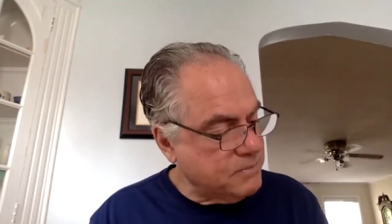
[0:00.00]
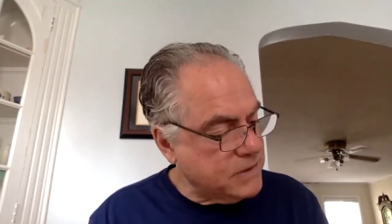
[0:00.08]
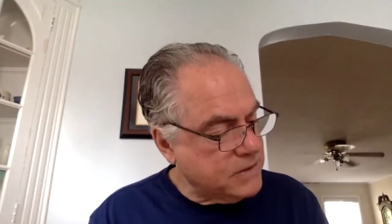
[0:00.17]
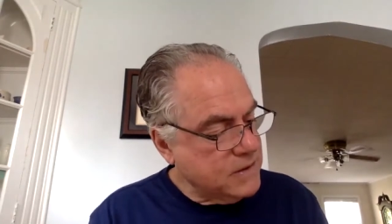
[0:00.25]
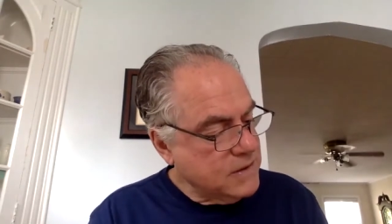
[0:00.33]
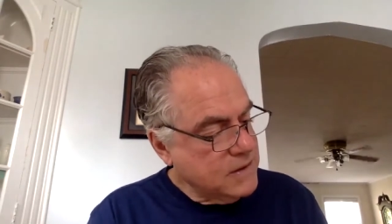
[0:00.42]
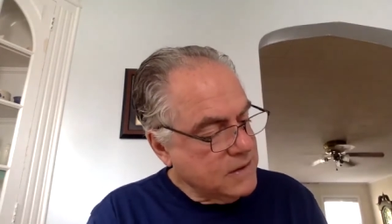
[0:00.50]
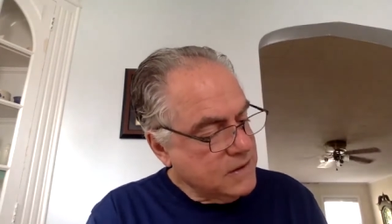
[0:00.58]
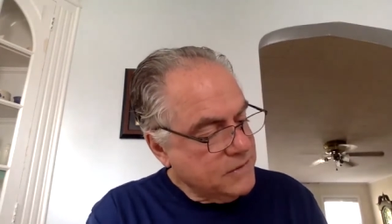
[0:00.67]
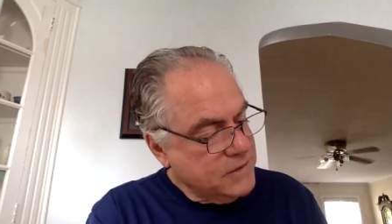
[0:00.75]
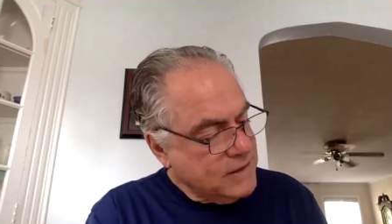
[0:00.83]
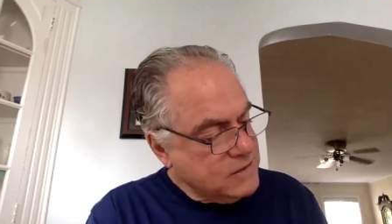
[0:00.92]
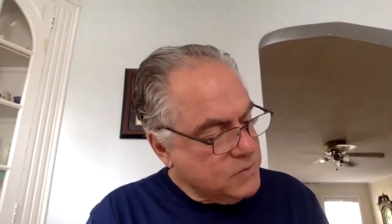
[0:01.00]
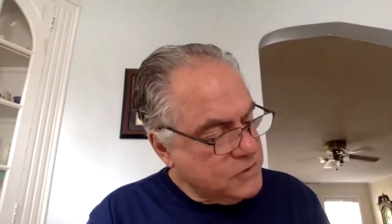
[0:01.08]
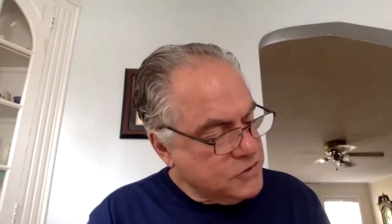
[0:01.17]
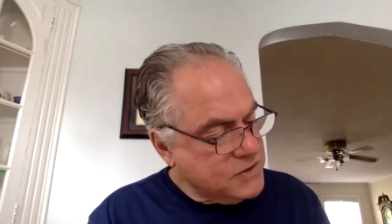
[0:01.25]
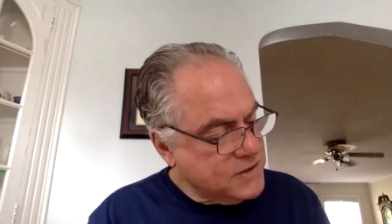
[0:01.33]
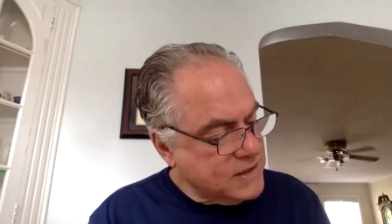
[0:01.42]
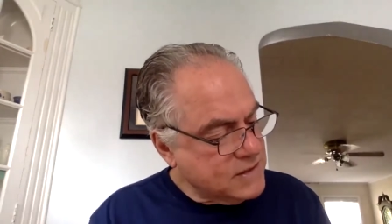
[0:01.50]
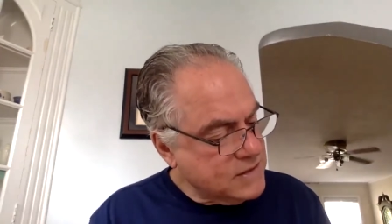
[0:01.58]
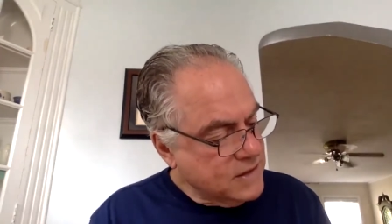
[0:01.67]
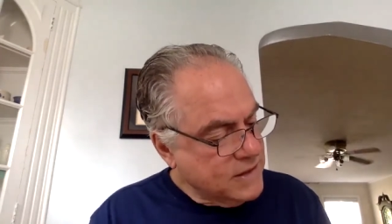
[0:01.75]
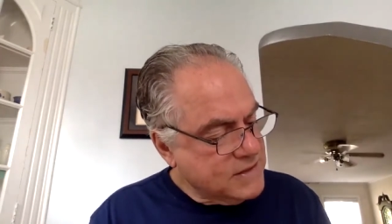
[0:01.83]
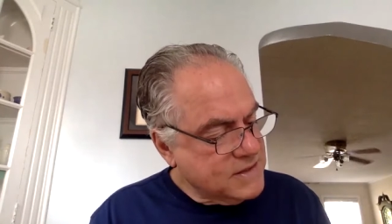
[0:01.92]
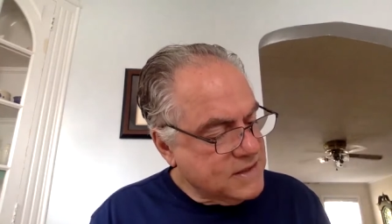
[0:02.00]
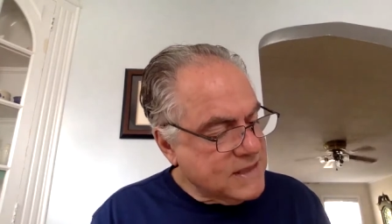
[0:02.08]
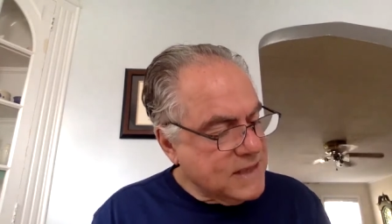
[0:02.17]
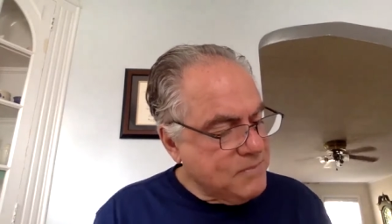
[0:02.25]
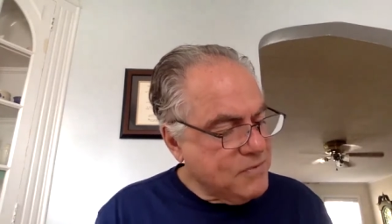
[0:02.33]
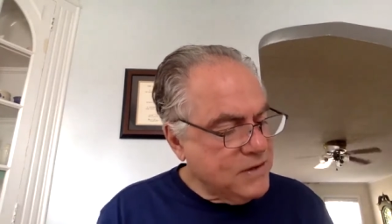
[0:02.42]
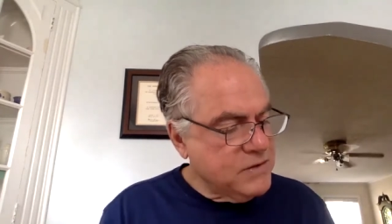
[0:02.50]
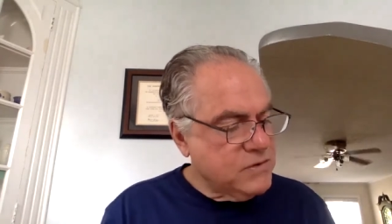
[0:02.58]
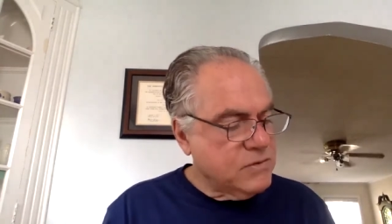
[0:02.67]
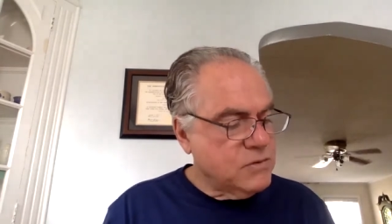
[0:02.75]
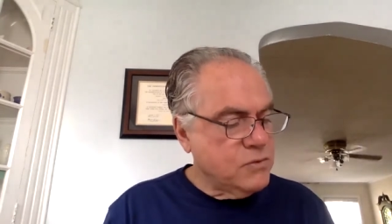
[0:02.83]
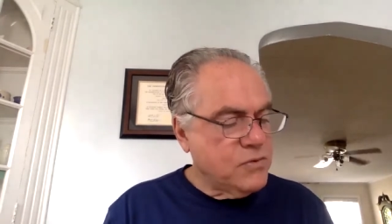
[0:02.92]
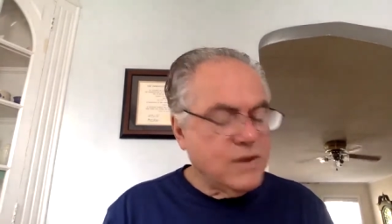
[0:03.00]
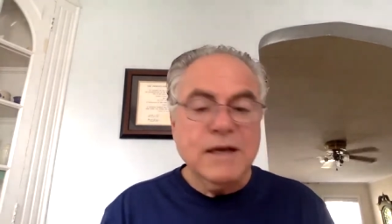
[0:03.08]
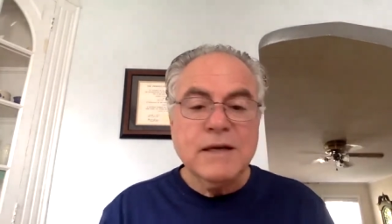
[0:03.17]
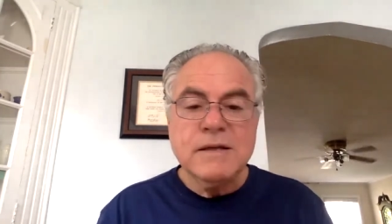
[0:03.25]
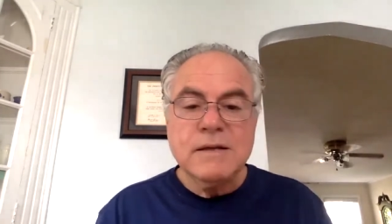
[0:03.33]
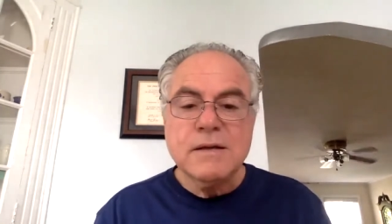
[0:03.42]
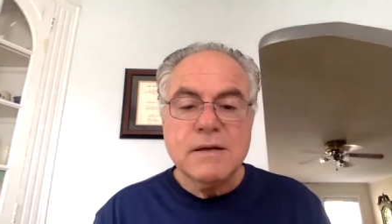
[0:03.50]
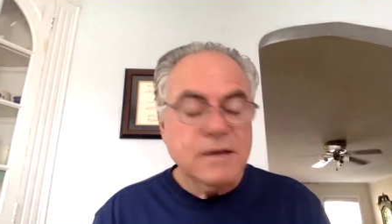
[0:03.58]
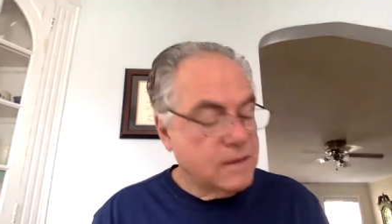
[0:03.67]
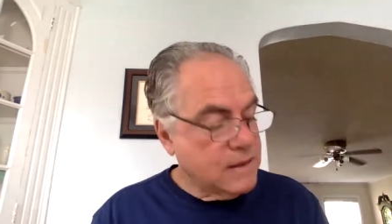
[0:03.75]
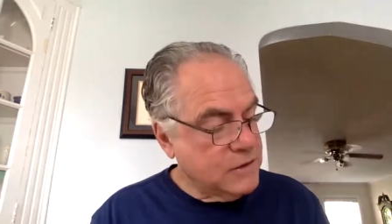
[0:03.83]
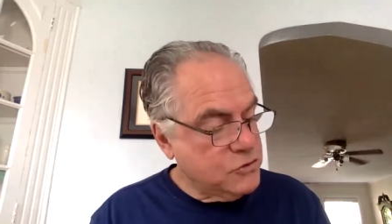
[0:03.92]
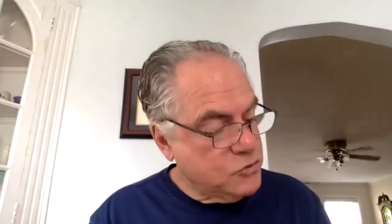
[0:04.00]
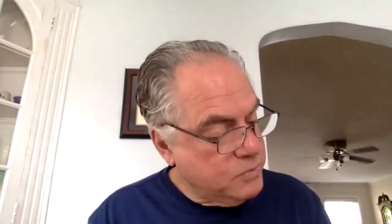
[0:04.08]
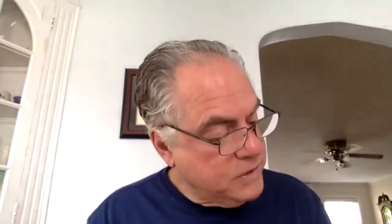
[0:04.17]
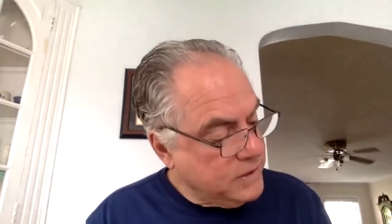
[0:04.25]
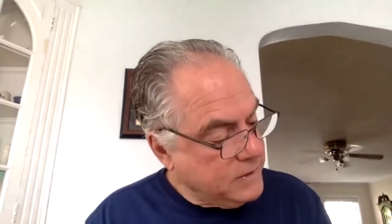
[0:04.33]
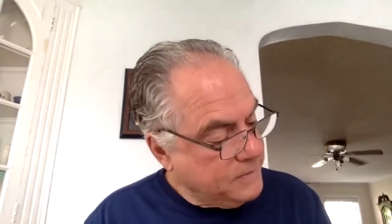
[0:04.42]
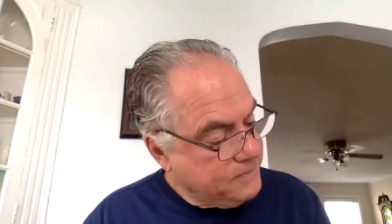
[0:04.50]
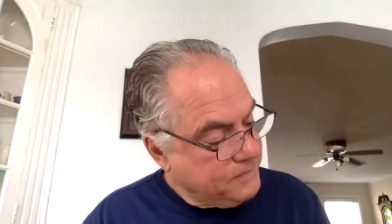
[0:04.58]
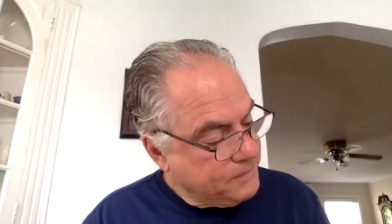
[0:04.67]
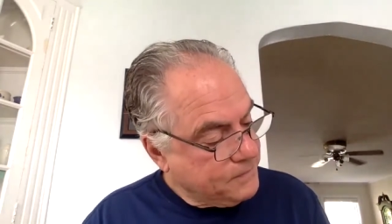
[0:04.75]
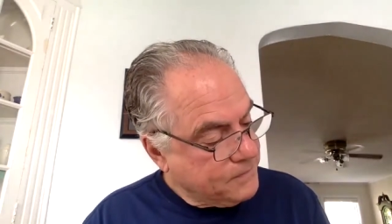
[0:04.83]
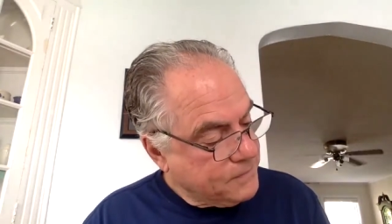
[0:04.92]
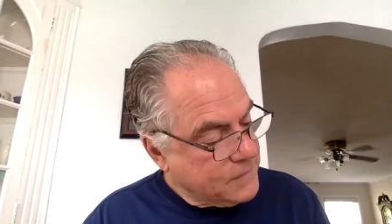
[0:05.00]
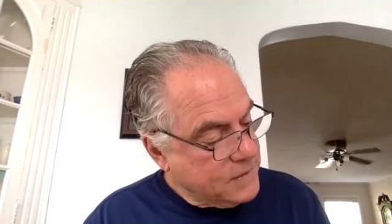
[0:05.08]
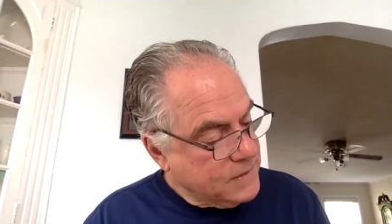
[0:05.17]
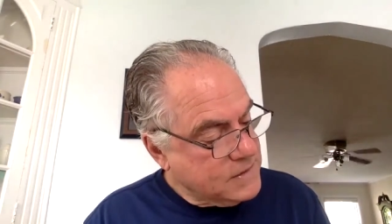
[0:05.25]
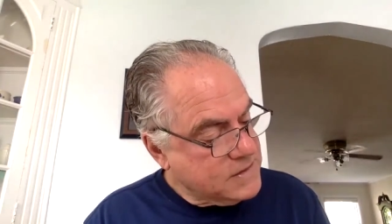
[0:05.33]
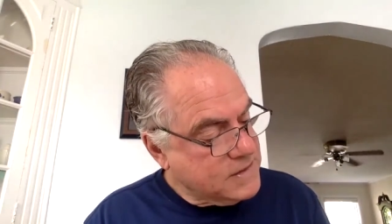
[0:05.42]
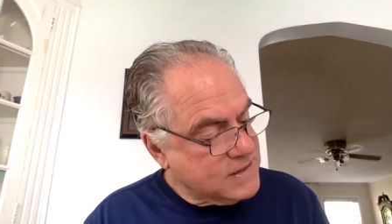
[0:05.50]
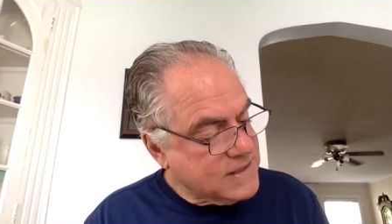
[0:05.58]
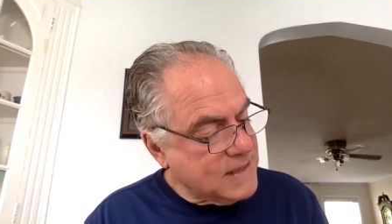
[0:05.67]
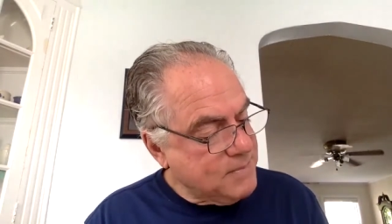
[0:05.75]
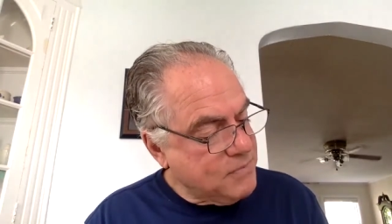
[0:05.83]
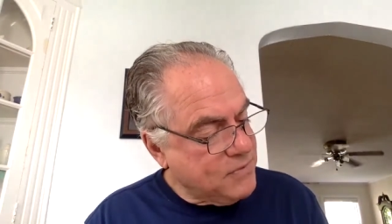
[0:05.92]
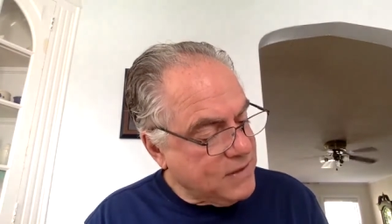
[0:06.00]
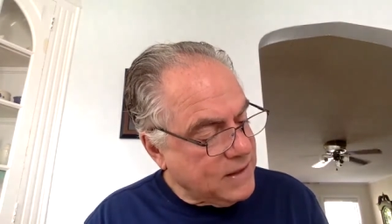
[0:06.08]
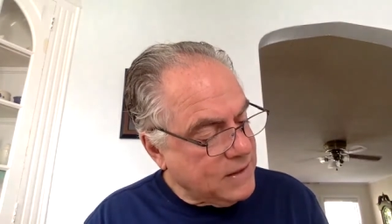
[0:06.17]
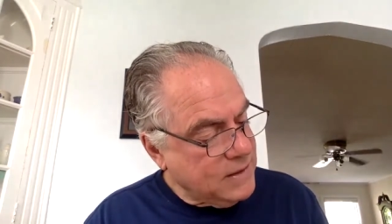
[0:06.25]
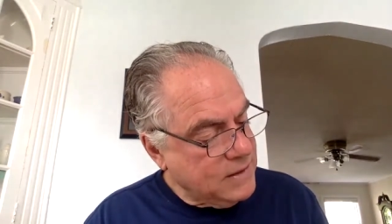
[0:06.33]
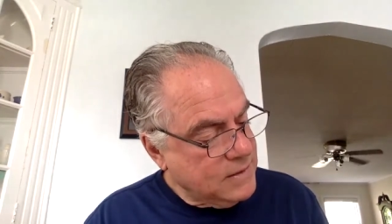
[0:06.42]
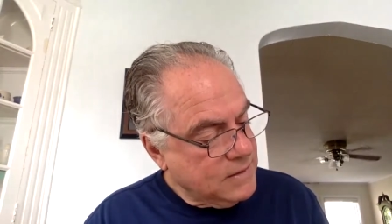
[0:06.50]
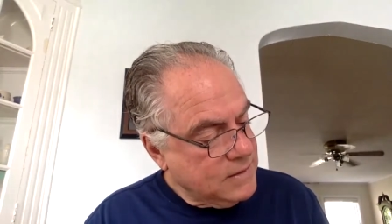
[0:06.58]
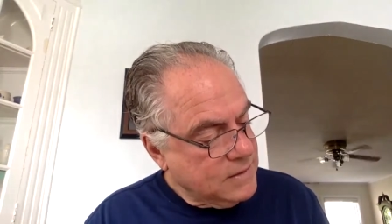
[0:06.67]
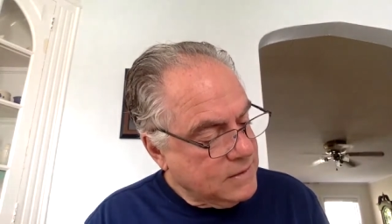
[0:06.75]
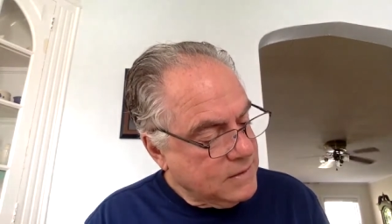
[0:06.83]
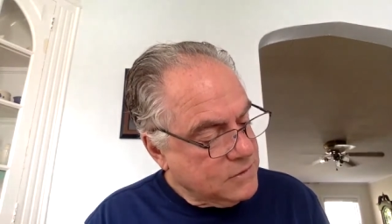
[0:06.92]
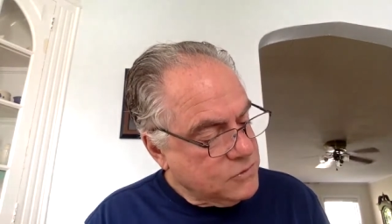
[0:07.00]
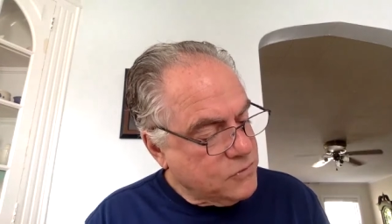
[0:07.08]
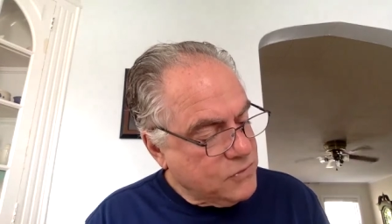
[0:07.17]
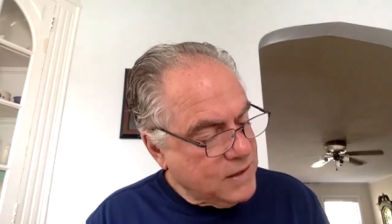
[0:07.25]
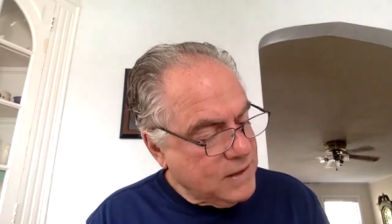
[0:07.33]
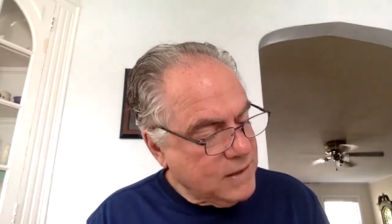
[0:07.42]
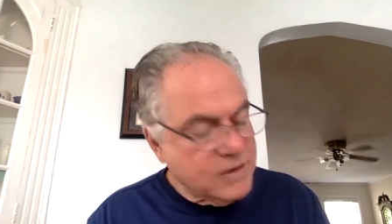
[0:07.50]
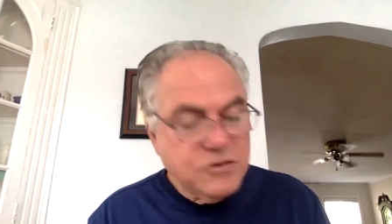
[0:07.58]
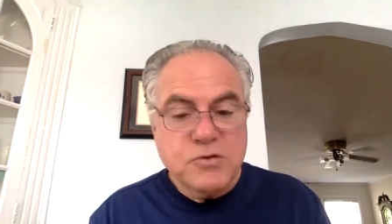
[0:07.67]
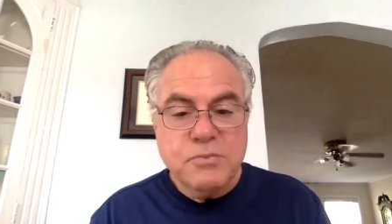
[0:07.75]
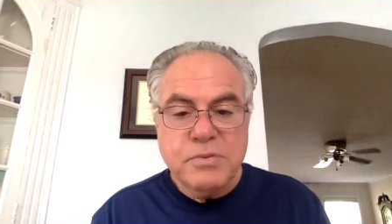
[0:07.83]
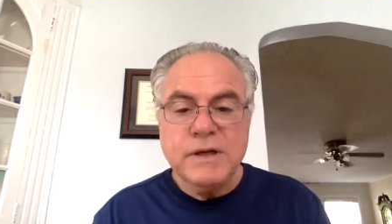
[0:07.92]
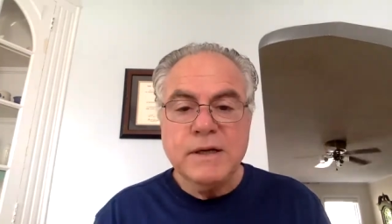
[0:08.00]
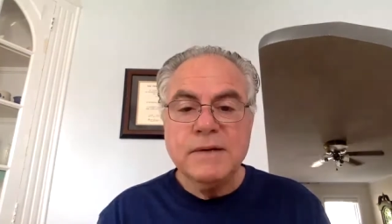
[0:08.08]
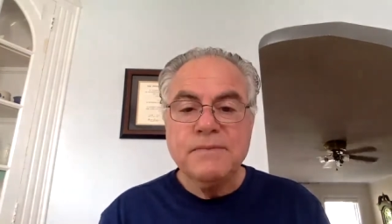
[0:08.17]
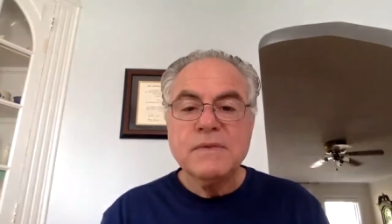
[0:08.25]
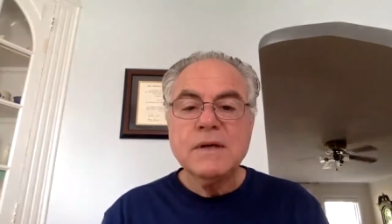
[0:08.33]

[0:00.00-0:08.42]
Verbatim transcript: But the next one just says it's the same thing to think and, and to be it's the same thing to think and to be.